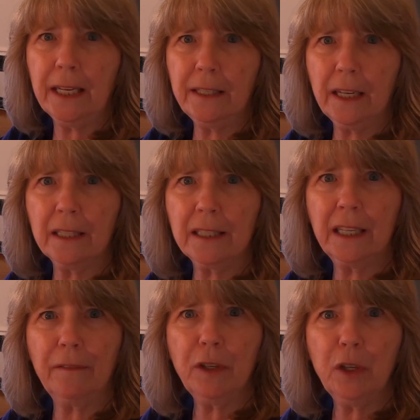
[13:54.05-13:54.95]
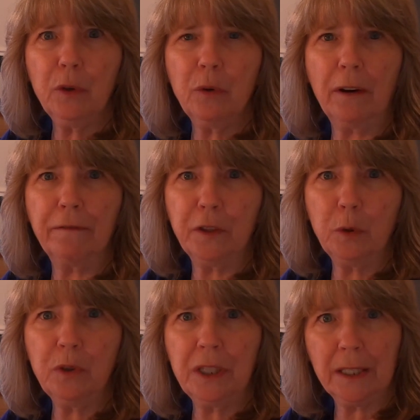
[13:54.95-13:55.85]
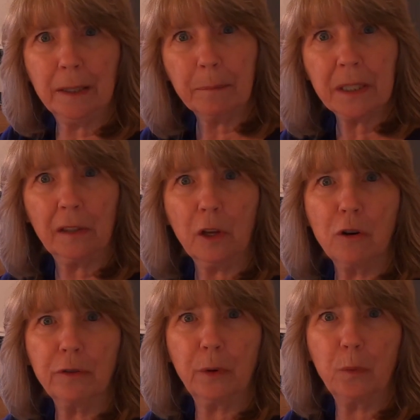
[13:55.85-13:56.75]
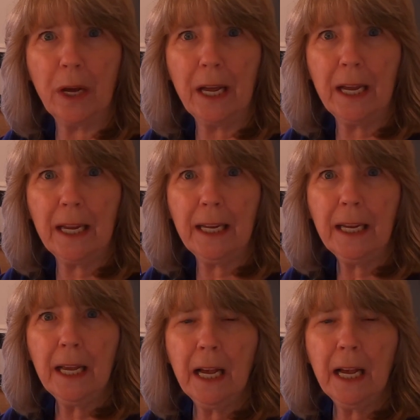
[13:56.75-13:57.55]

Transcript: It does give you a few tips along the way,